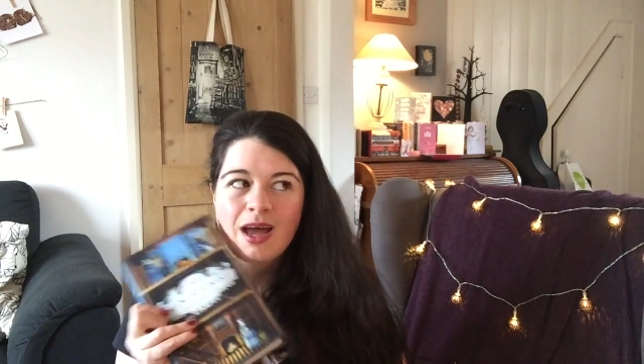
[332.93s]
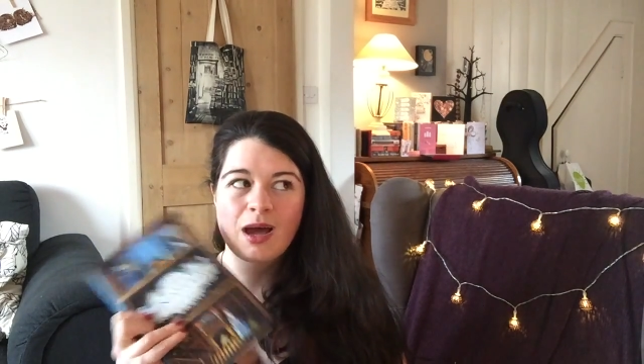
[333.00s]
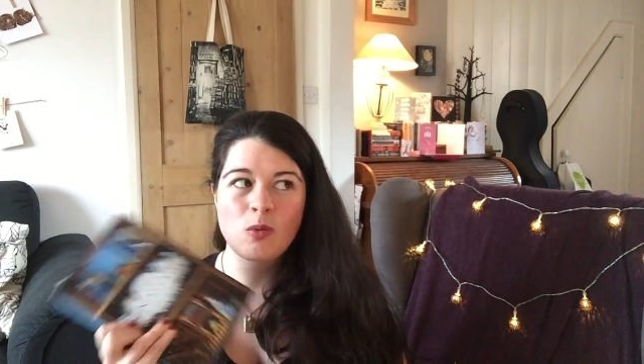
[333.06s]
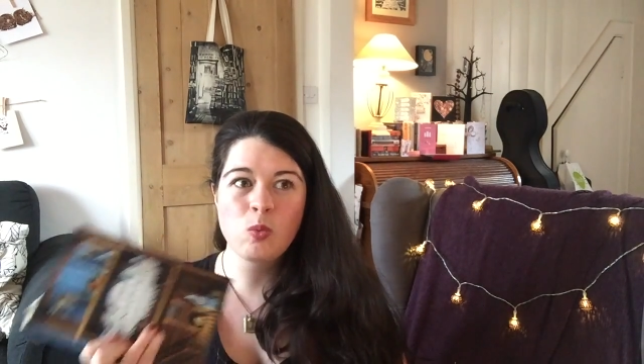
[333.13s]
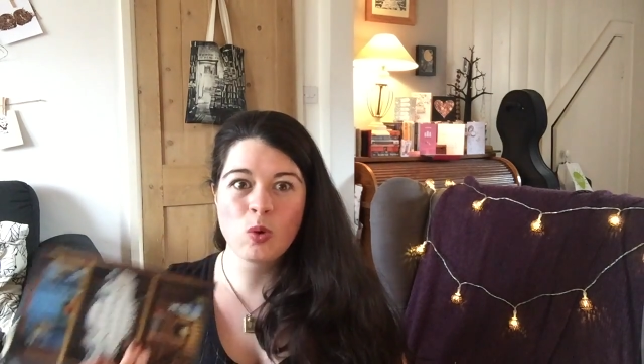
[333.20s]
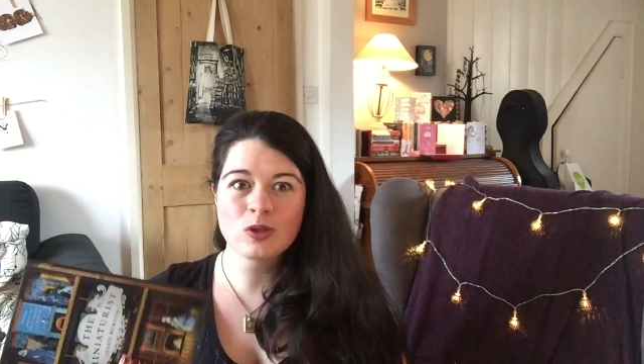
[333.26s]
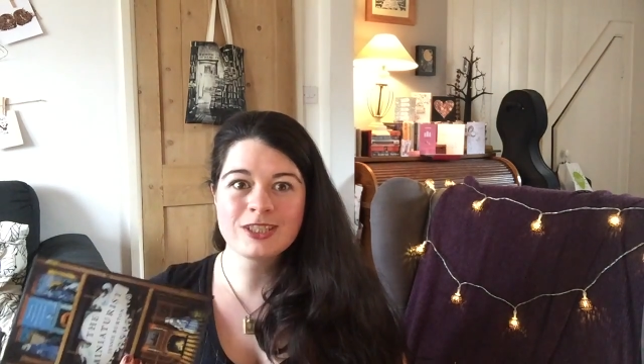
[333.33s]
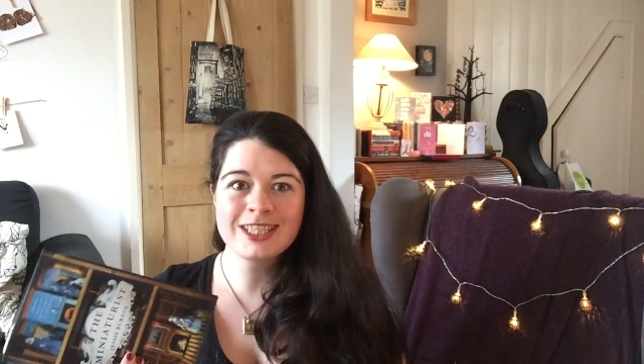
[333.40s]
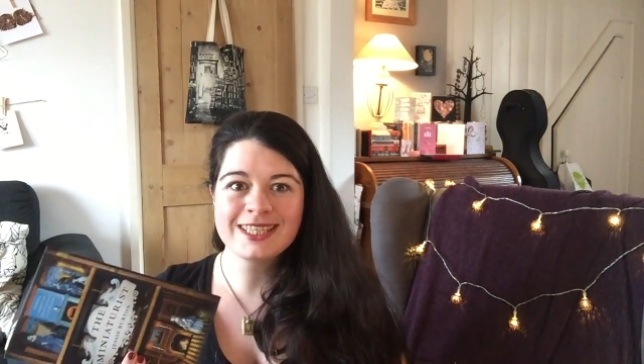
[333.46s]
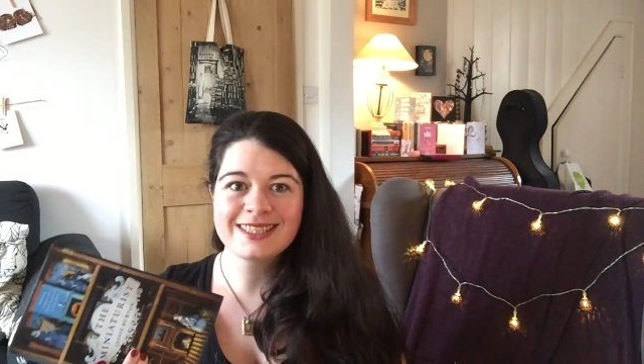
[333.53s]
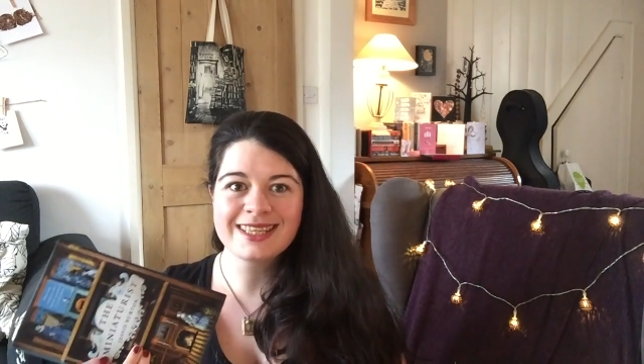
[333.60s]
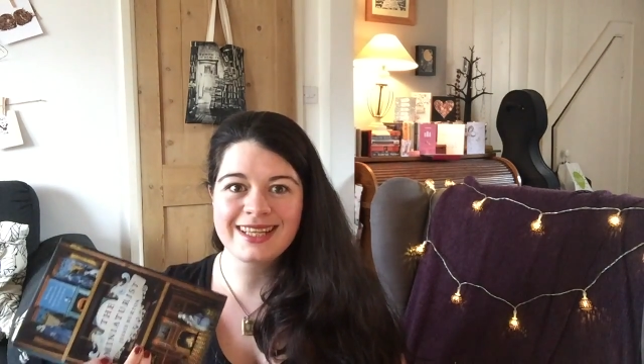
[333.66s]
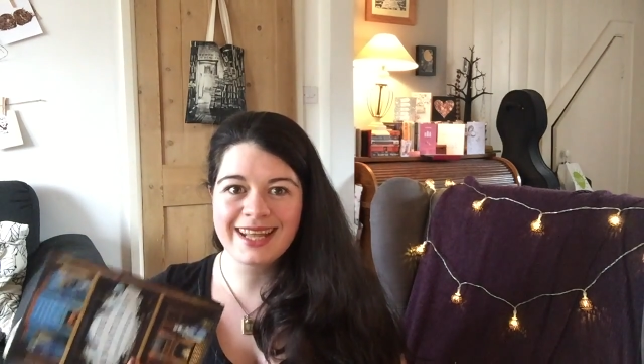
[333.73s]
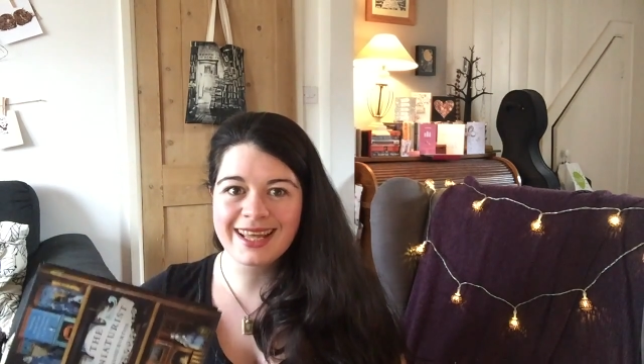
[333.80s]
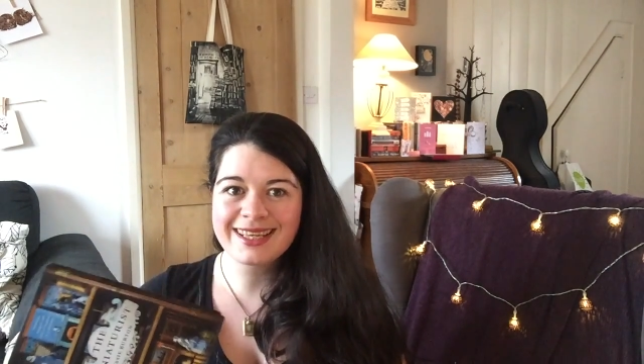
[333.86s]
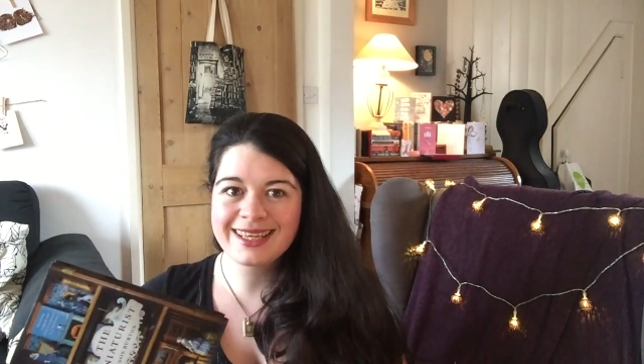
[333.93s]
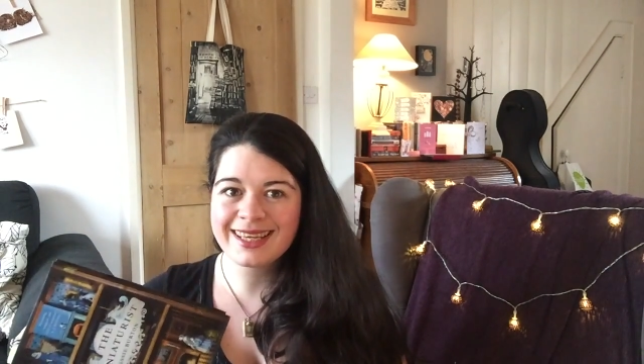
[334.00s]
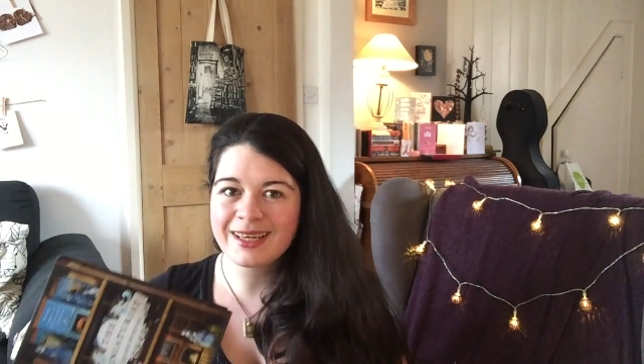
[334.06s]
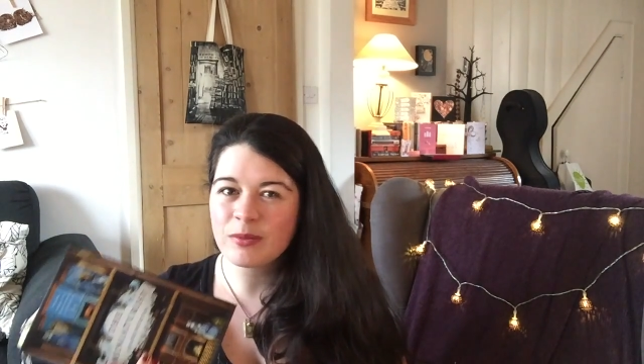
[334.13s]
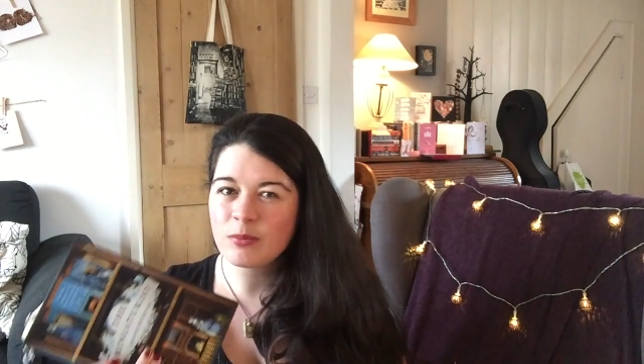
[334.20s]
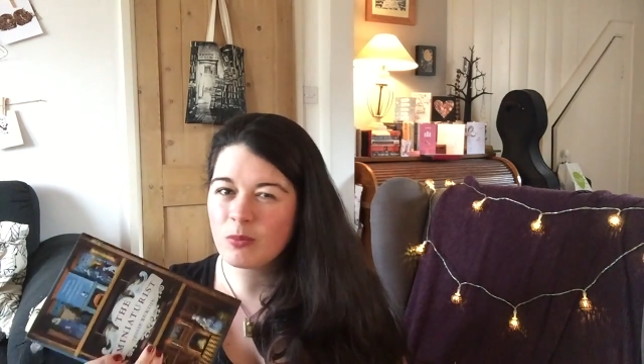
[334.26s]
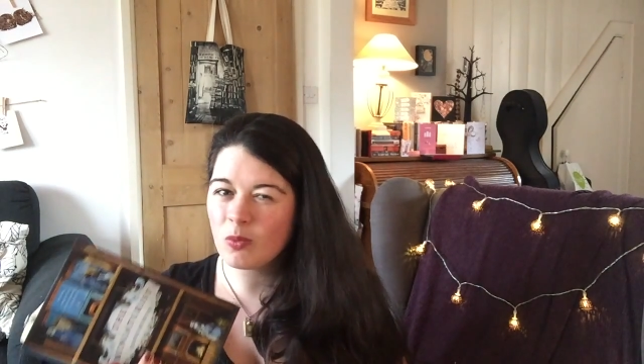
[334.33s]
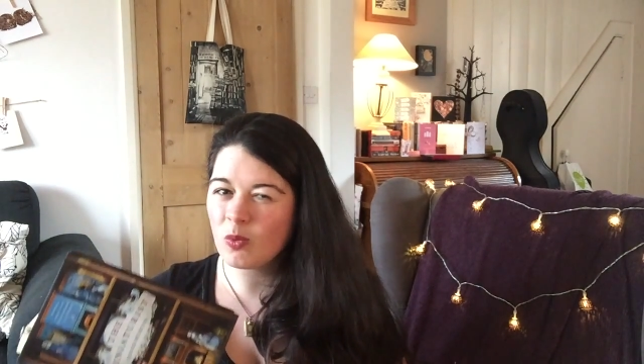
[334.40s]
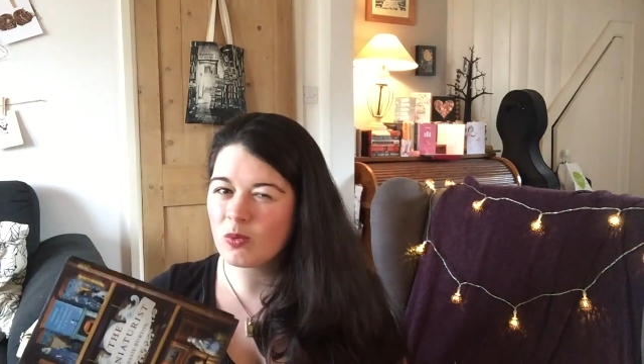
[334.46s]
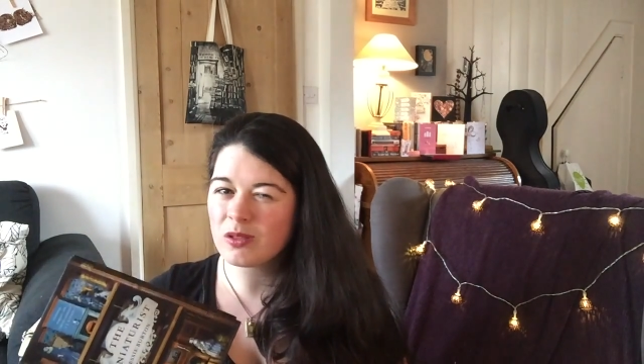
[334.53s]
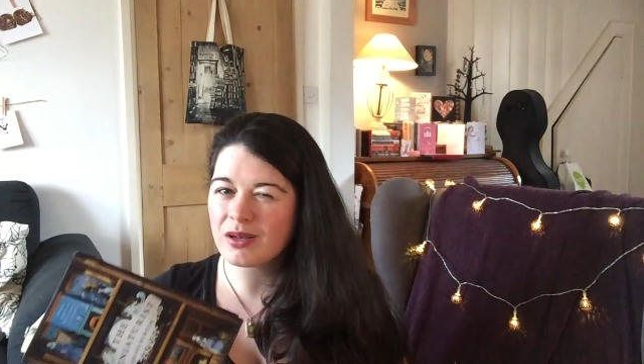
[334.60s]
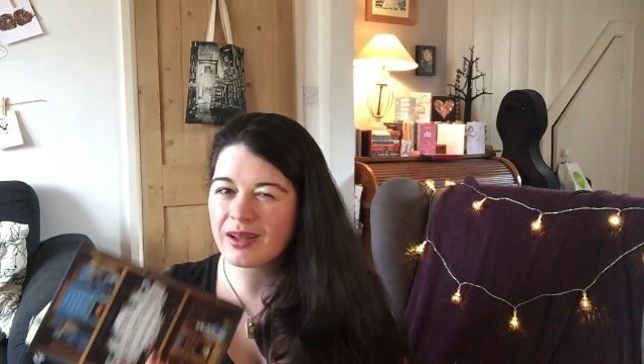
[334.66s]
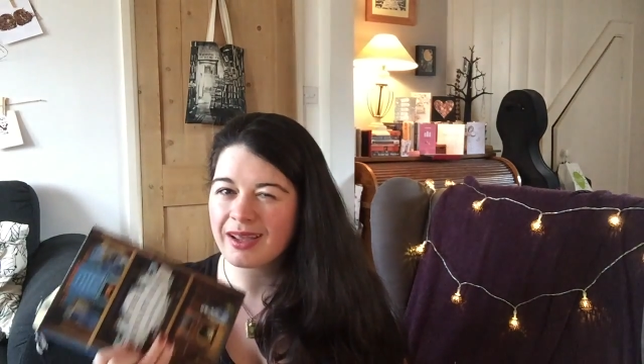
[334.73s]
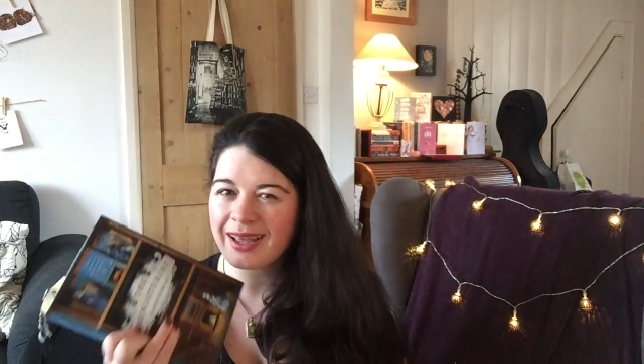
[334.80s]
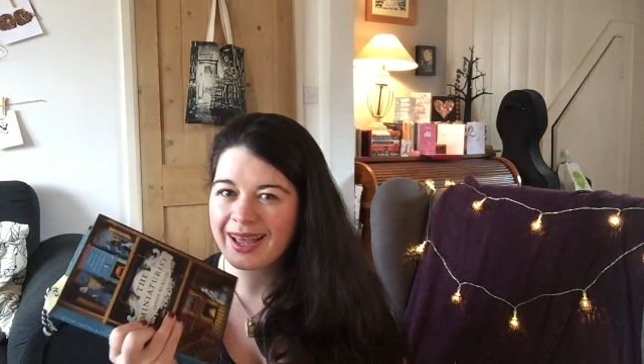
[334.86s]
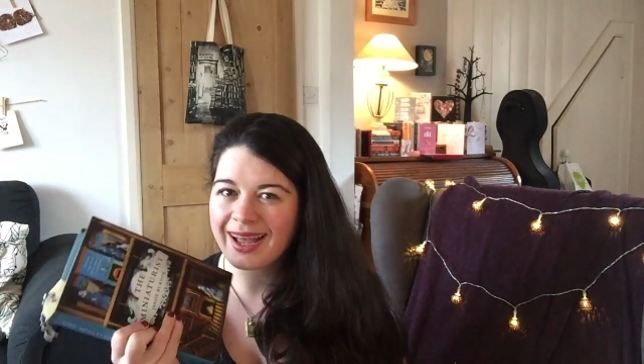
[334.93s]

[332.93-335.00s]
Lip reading: I wanted to like it more than I